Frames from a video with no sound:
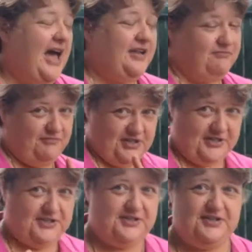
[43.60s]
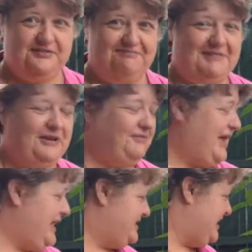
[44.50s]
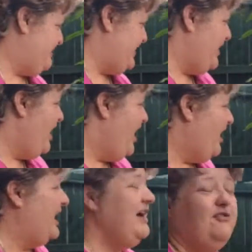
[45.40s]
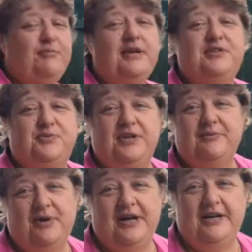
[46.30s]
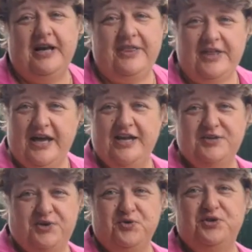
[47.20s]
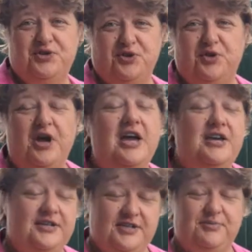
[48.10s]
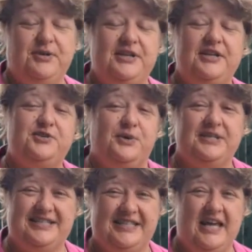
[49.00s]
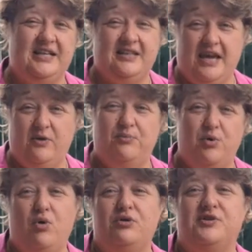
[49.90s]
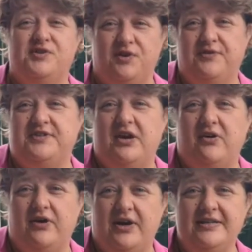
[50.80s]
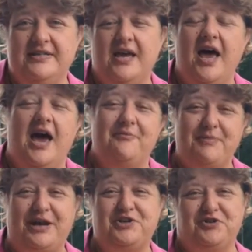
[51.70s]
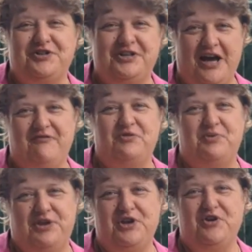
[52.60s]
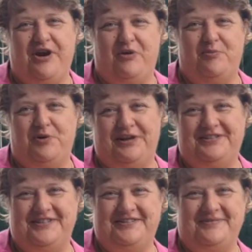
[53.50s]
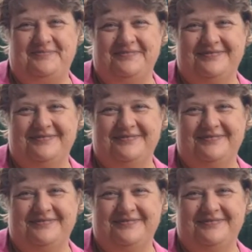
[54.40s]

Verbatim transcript: And just as you know, the heads up here, I have a mix within mine, and that is good too. You simply need to understand how important surface area is and make sure it's covered within your aquaponic system.